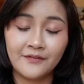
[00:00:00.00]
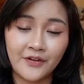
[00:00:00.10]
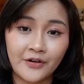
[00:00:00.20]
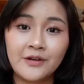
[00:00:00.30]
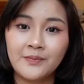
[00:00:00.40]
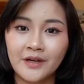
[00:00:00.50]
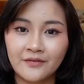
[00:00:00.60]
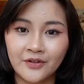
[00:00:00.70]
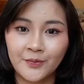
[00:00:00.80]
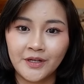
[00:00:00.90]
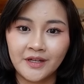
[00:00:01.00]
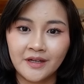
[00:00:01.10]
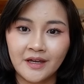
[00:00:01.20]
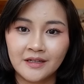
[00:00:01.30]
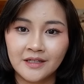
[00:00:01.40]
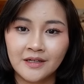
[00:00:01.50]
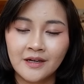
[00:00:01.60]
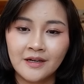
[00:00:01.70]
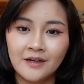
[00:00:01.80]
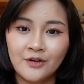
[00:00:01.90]
very big for me and
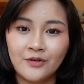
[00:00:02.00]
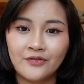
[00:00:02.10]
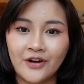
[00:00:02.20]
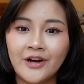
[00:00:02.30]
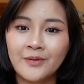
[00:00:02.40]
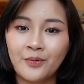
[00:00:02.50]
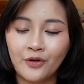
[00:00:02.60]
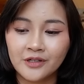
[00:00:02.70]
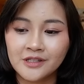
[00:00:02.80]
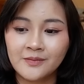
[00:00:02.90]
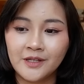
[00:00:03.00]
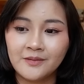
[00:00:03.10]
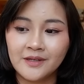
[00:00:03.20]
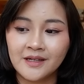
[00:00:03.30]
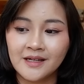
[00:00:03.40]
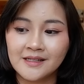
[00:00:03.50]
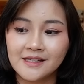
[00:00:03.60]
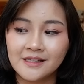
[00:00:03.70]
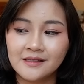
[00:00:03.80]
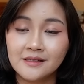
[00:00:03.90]
very important to me because
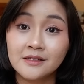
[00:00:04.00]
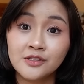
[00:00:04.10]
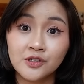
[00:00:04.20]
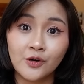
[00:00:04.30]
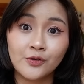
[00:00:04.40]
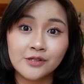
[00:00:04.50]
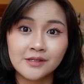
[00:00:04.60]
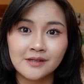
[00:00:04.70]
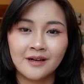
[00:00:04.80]
it shows